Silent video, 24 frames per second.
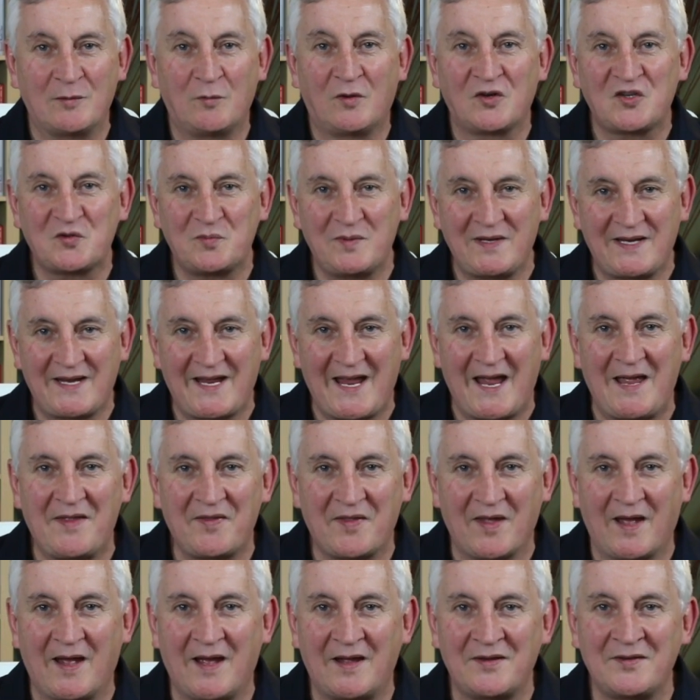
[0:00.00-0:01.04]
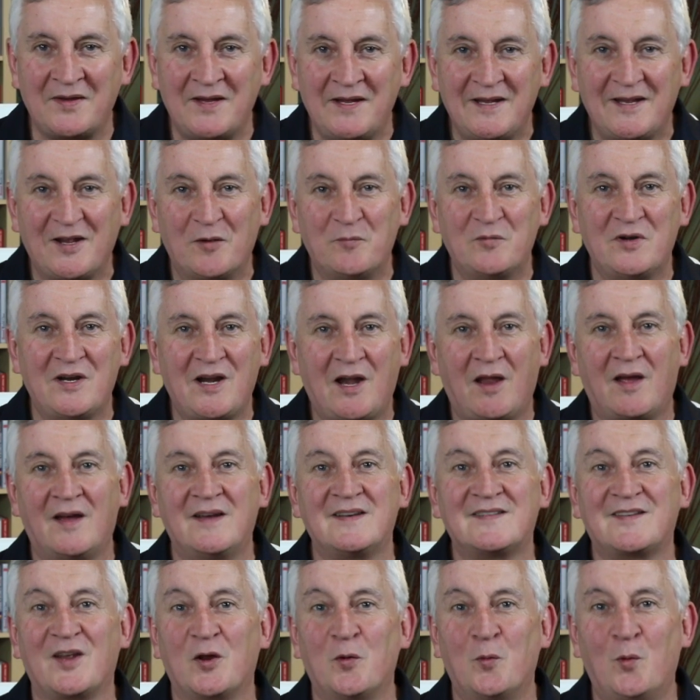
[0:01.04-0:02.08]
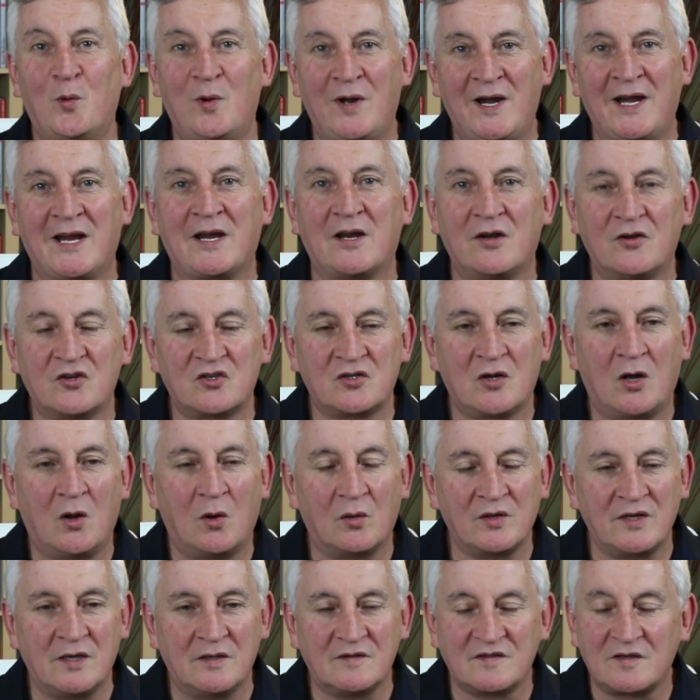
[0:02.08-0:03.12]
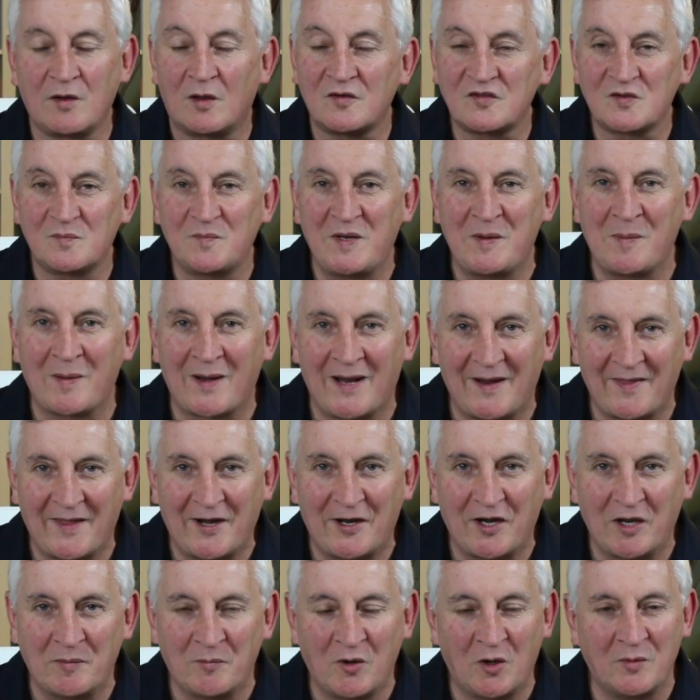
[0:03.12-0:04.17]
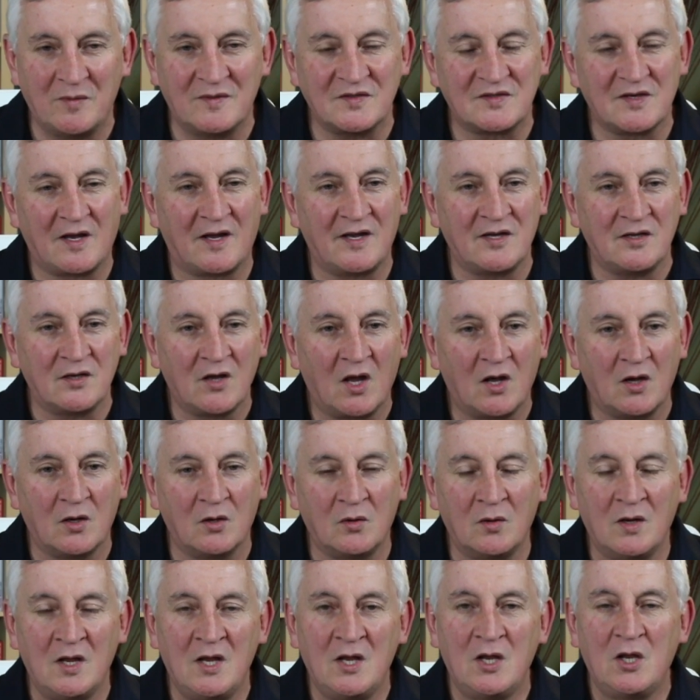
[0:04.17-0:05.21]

Once we get that and realize that we're in control, there's lots of people out there at the moment I know